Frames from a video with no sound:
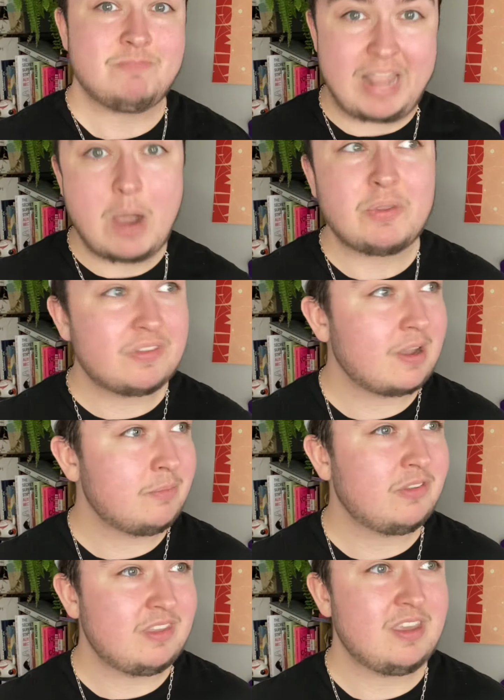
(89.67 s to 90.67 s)
Now it's
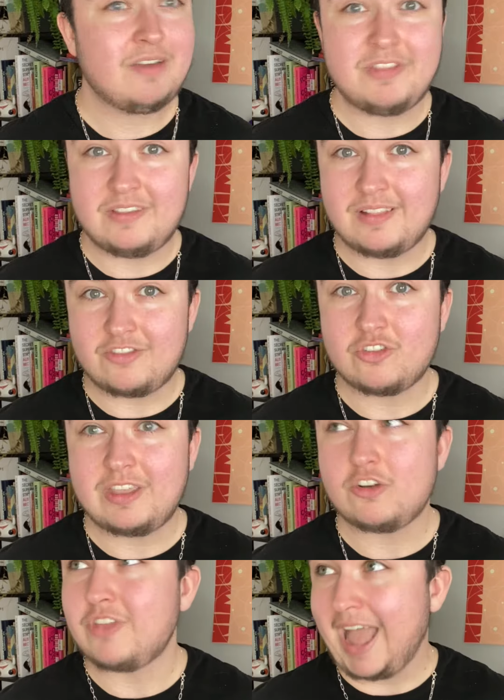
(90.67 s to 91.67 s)
time to see if these
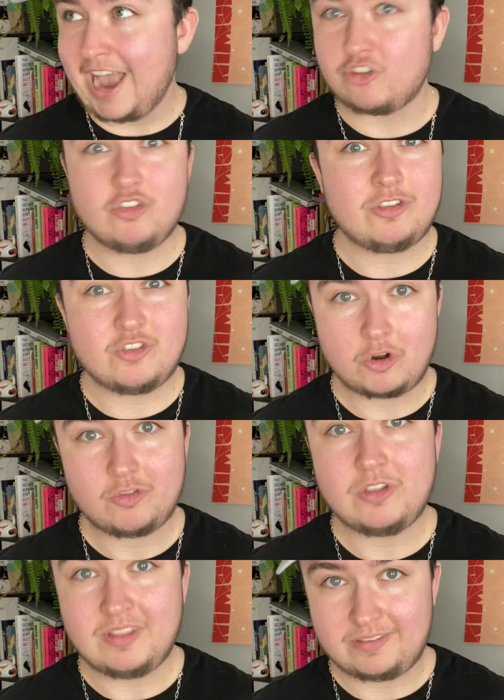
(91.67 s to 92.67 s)
legislators actually
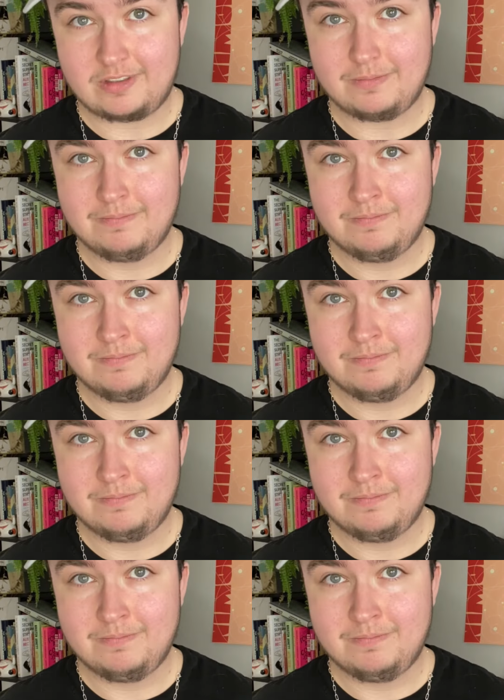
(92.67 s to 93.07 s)
start to listen.